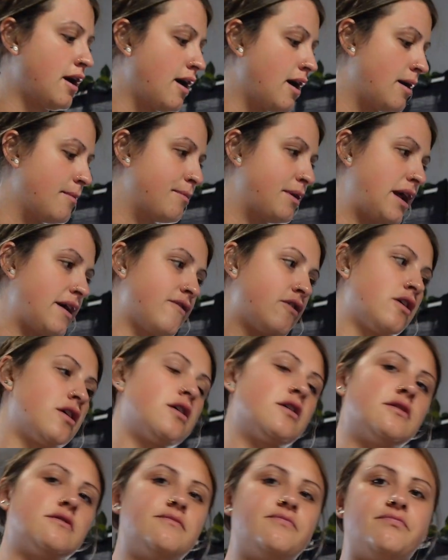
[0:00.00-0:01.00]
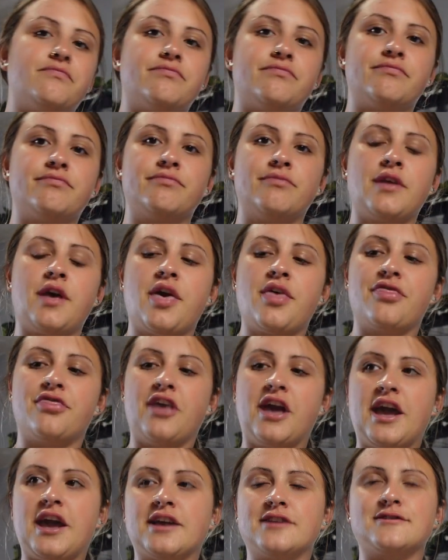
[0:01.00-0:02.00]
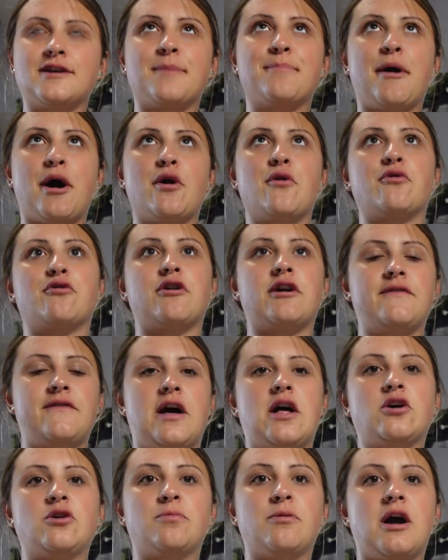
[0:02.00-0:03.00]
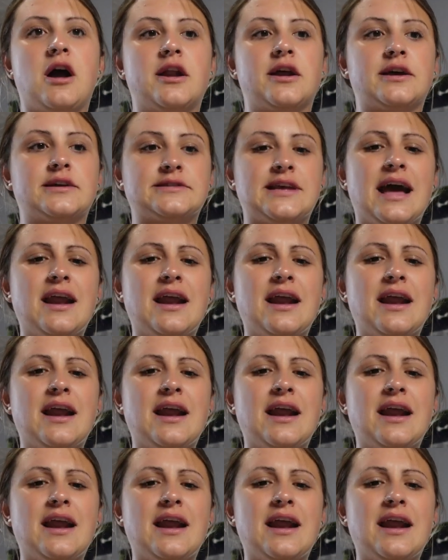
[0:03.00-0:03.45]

Um, but I've heard things about great value products.